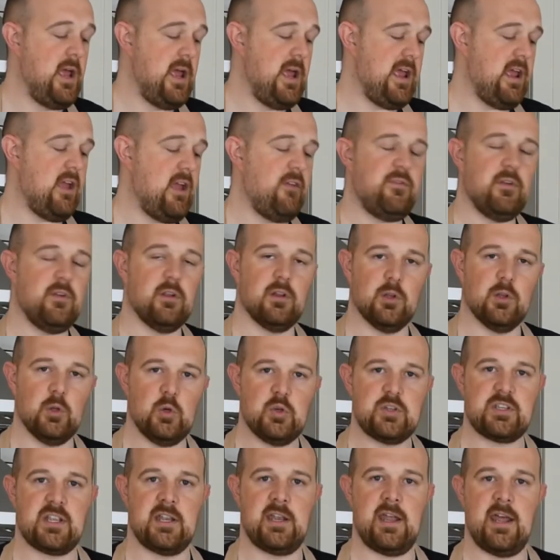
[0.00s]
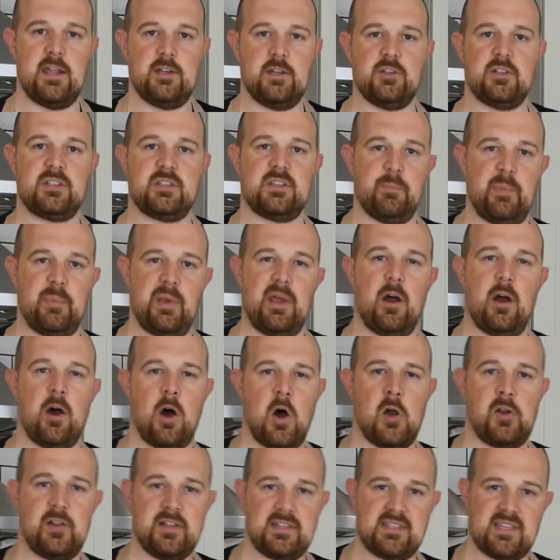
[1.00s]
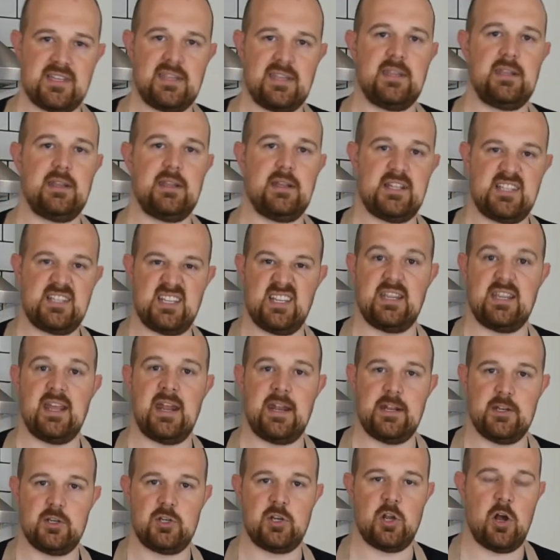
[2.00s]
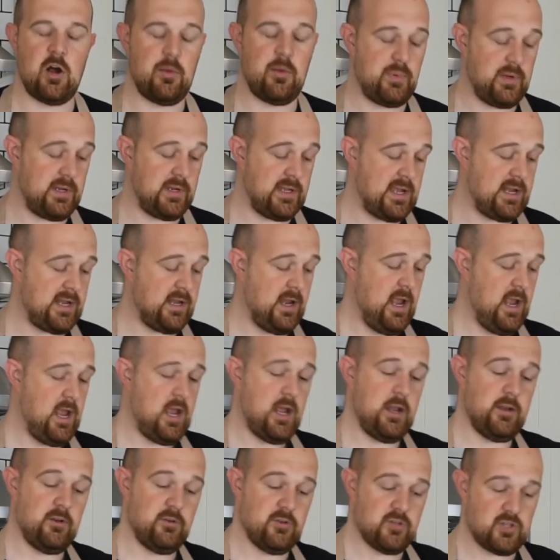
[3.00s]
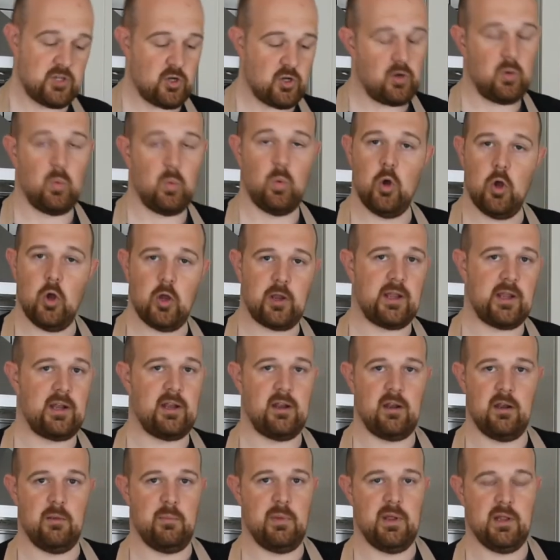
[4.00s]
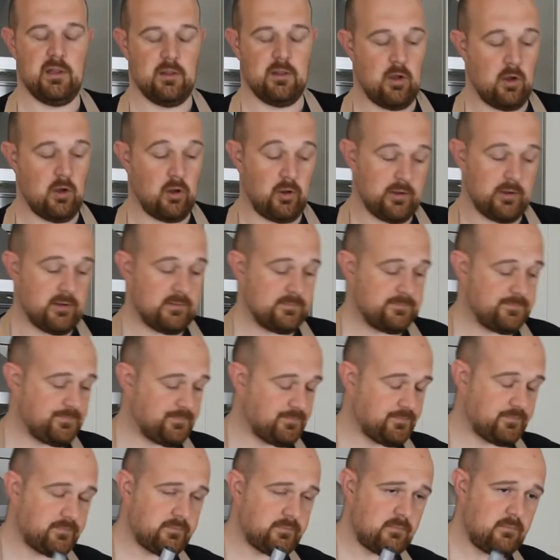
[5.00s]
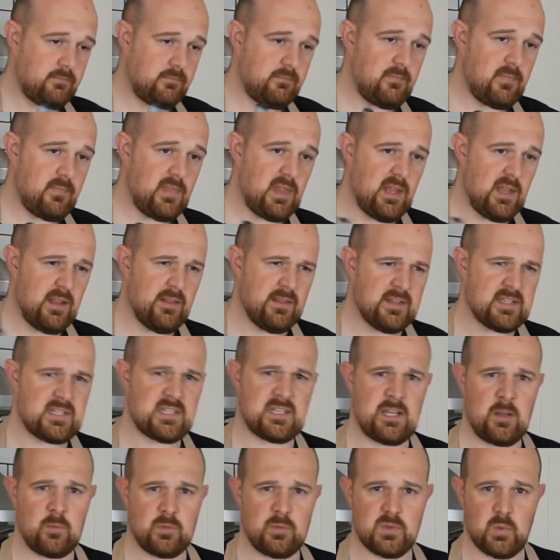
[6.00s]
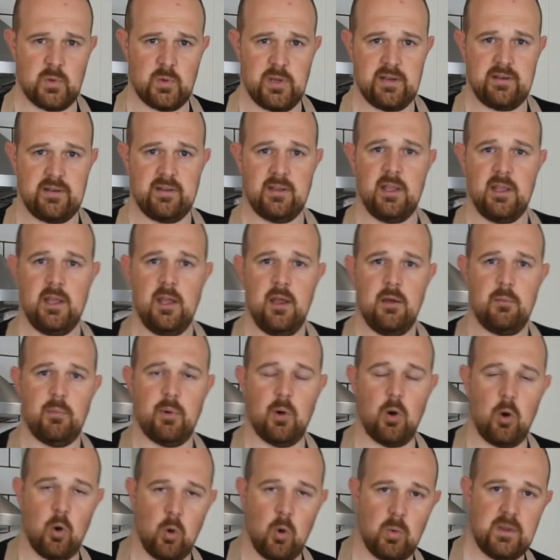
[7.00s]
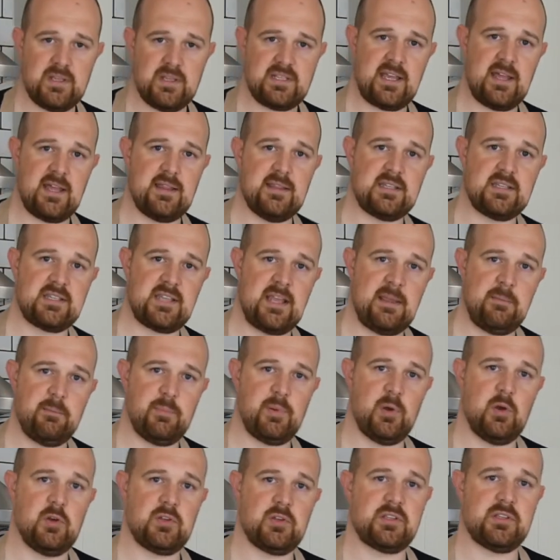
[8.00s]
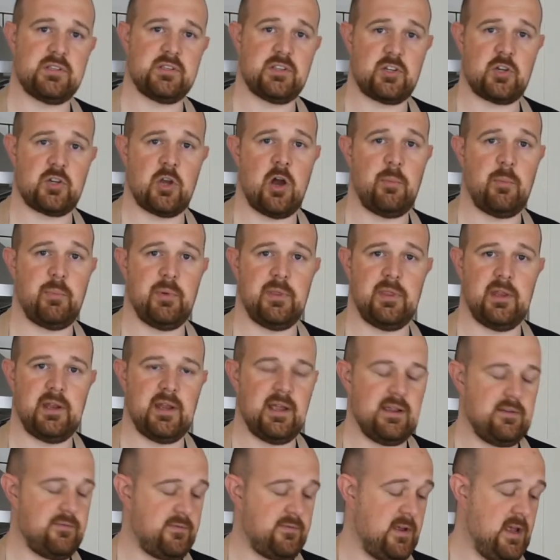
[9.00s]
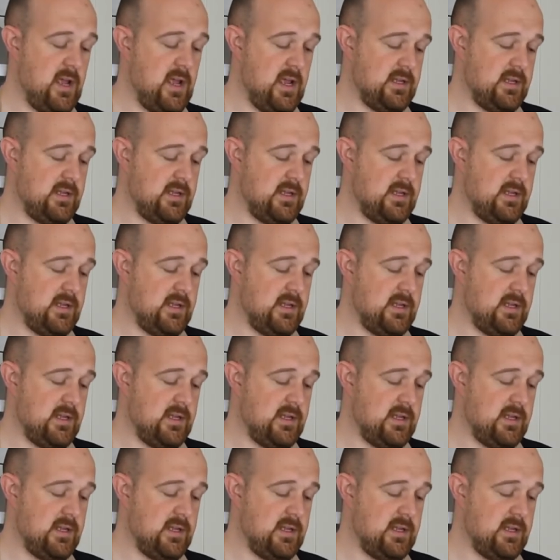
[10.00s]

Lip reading: If you lose an edge, it's a bit harder to get it sharp again, and you just gotta work at it a bit longer. This sounds weird, but always get the same person to sharpen the knife.